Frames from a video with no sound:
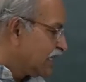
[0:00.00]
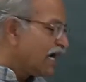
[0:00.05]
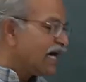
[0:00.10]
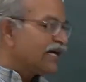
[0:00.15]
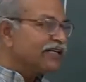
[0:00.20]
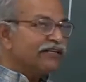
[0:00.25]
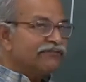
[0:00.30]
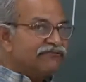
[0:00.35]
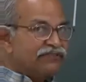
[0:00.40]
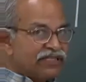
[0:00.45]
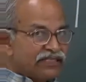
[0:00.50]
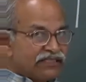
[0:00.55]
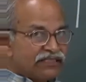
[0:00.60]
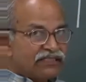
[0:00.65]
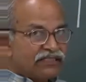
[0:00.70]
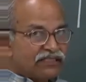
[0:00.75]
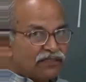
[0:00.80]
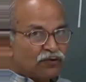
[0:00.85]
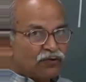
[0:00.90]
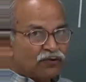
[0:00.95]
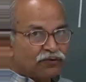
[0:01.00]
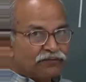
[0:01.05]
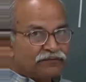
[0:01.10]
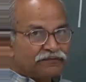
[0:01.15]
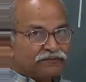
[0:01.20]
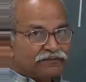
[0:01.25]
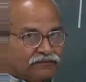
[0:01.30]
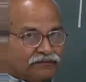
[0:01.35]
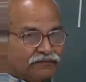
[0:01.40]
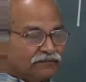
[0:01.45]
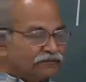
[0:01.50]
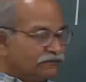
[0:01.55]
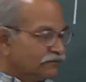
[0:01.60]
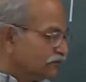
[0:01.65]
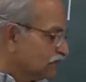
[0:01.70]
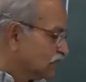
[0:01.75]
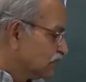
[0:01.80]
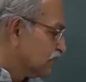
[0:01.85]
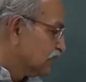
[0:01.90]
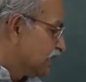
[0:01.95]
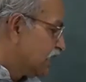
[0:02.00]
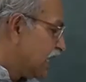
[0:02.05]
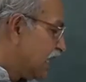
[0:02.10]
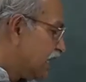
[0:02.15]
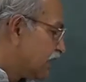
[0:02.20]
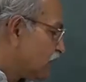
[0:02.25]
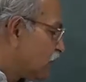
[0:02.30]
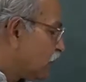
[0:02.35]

and Fz is 0, and